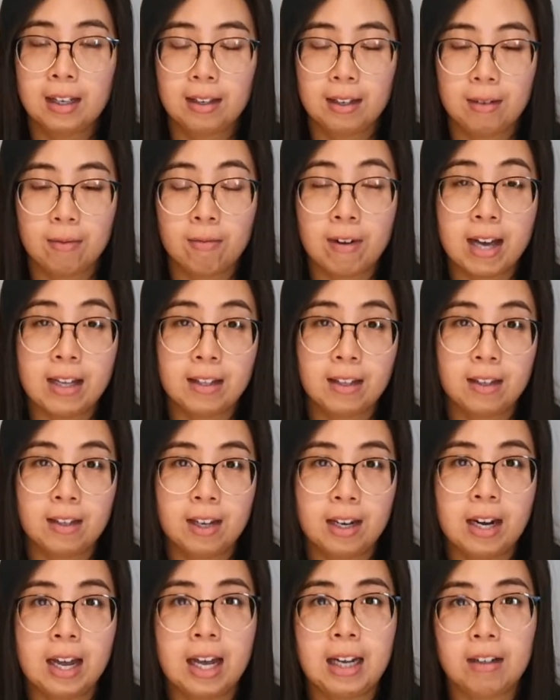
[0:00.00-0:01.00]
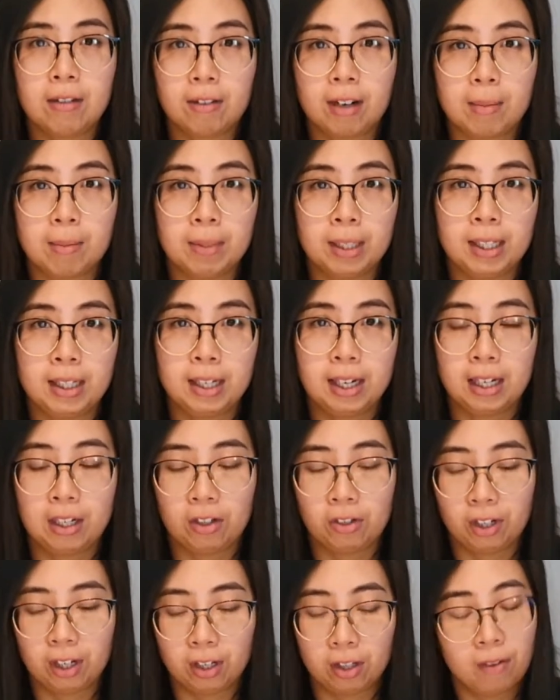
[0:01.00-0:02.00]
rather than a crumbly
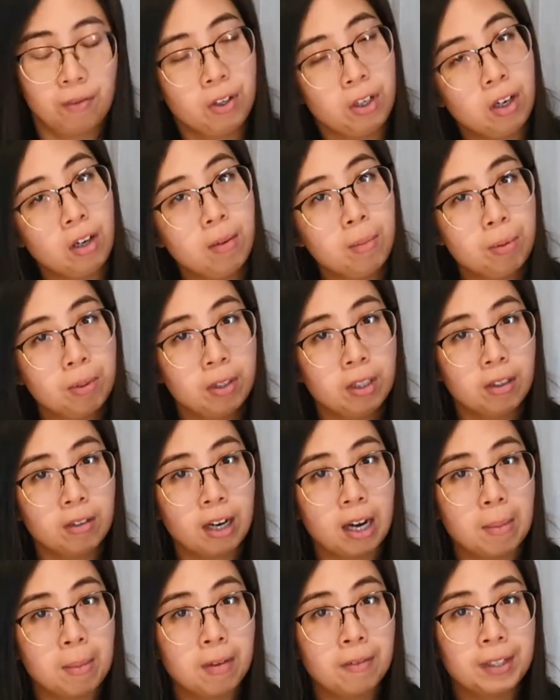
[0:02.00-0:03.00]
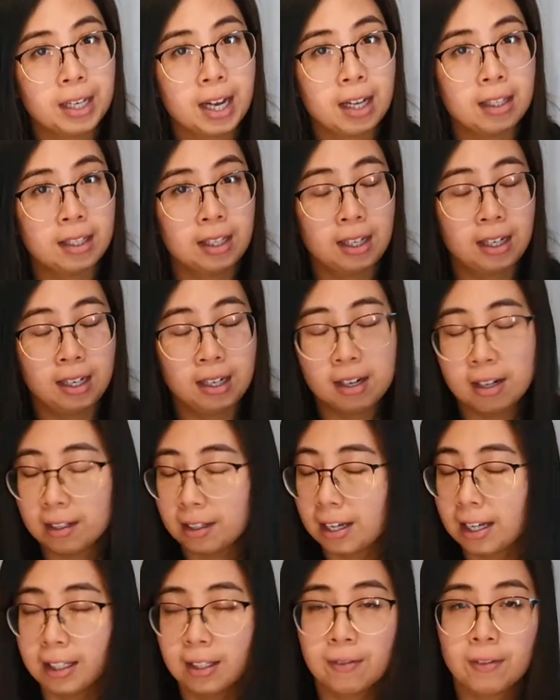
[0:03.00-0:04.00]
texture. So if you don't put the cream of tartar in,
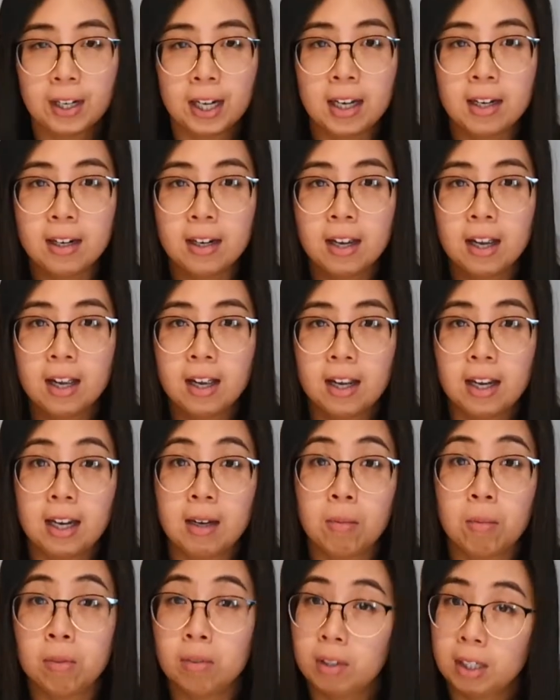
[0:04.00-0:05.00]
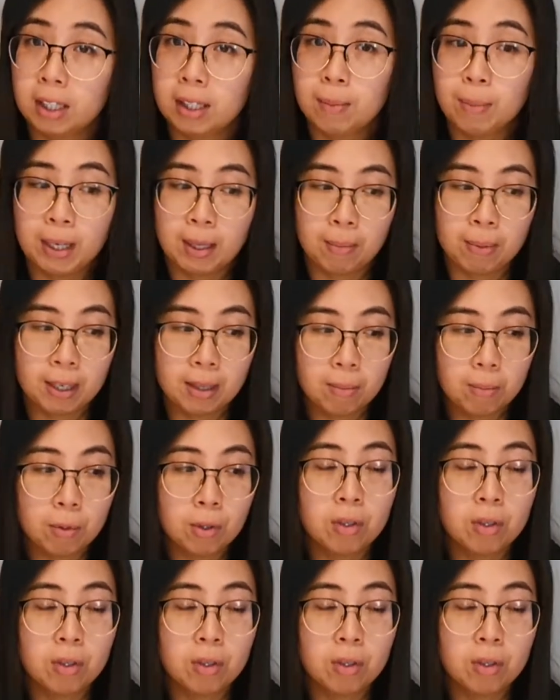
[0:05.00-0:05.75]
that's fine. It will just be a bit more